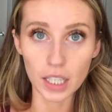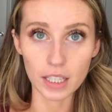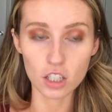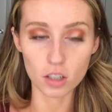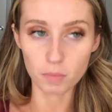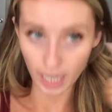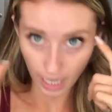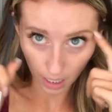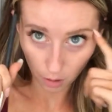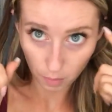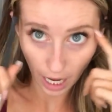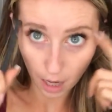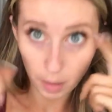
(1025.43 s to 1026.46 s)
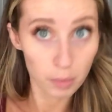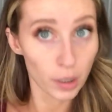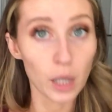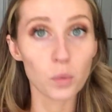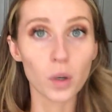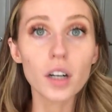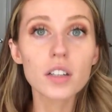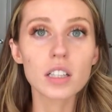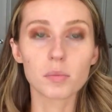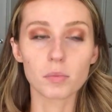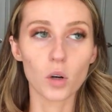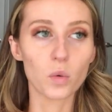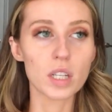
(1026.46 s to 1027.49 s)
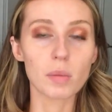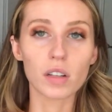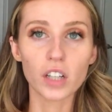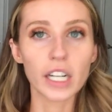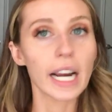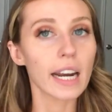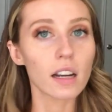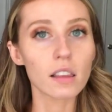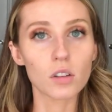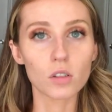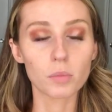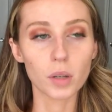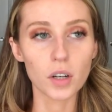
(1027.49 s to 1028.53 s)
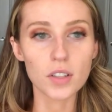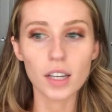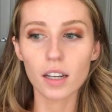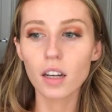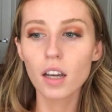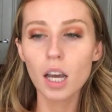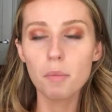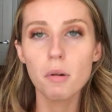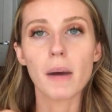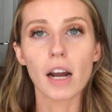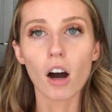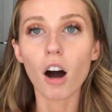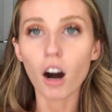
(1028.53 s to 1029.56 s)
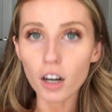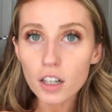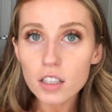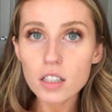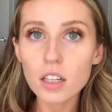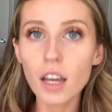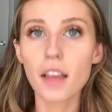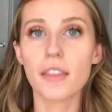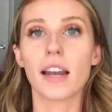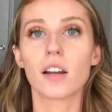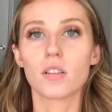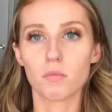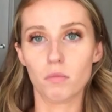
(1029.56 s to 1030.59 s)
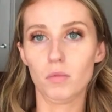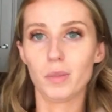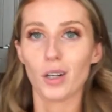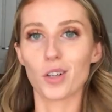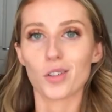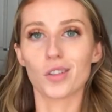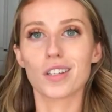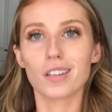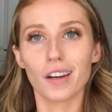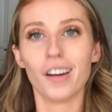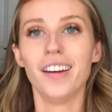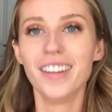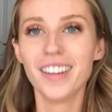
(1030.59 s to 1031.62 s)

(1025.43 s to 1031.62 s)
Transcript: Like that's just my how, how my brain works. I've always been a very analytical person, but my heart that my heart's on the side.